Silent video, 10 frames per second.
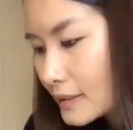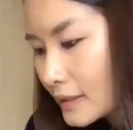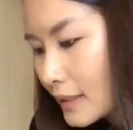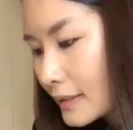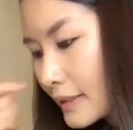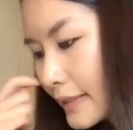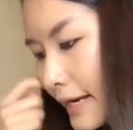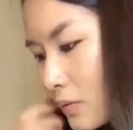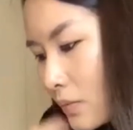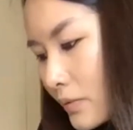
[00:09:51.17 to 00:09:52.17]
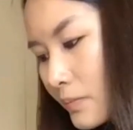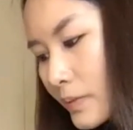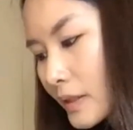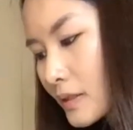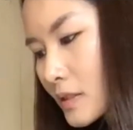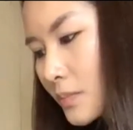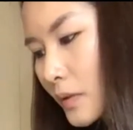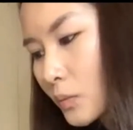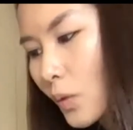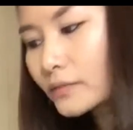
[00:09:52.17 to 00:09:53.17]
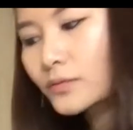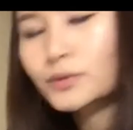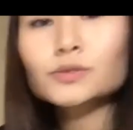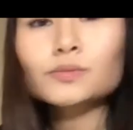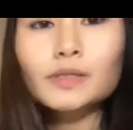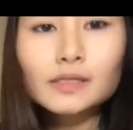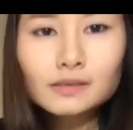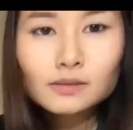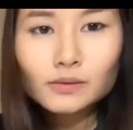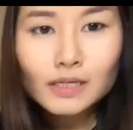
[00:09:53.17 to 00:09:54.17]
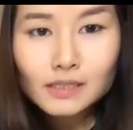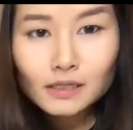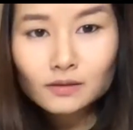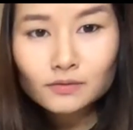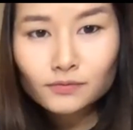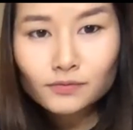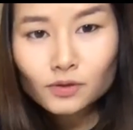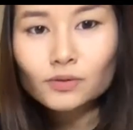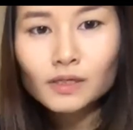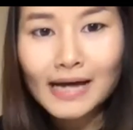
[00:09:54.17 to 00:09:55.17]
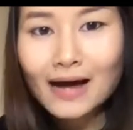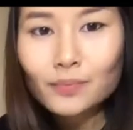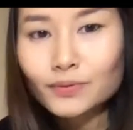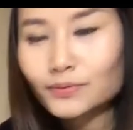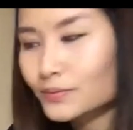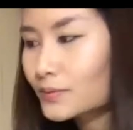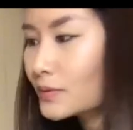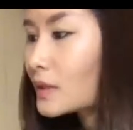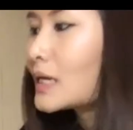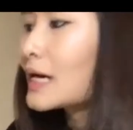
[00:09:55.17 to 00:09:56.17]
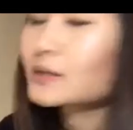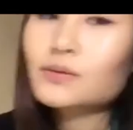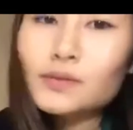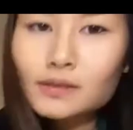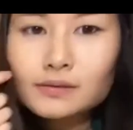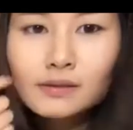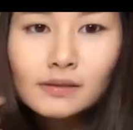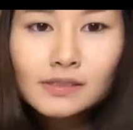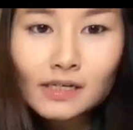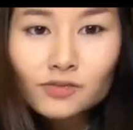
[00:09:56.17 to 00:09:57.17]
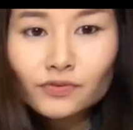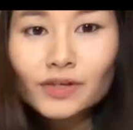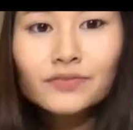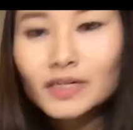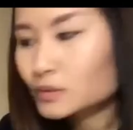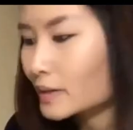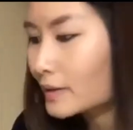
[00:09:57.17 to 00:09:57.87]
And then now we'll be one for two minutes. So that's kind of cooking the apple through and cooking the sage flavor as well